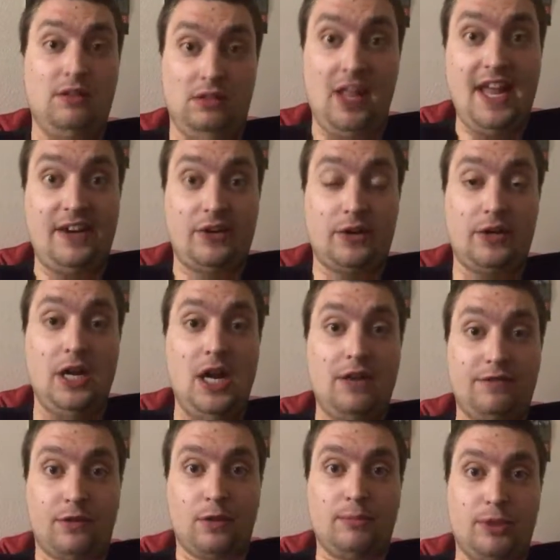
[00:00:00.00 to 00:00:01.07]
later
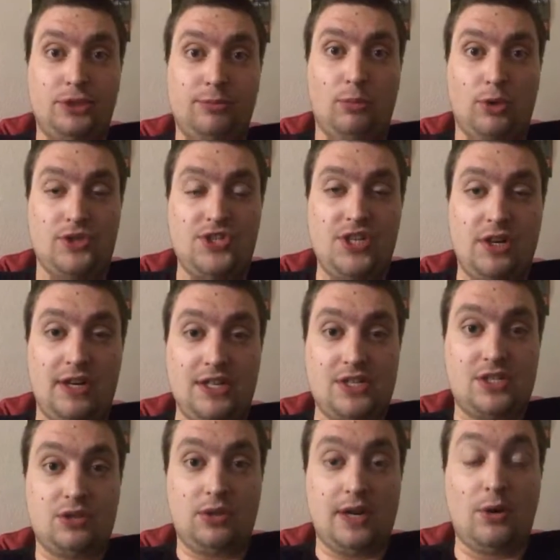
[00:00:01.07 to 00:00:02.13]
for a much more
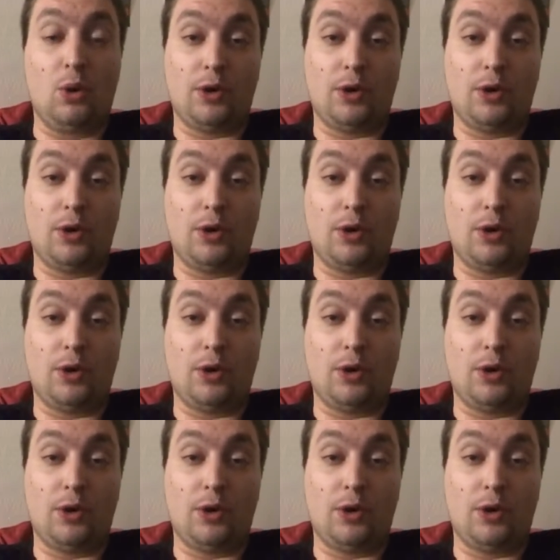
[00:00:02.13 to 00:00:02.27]
serious threat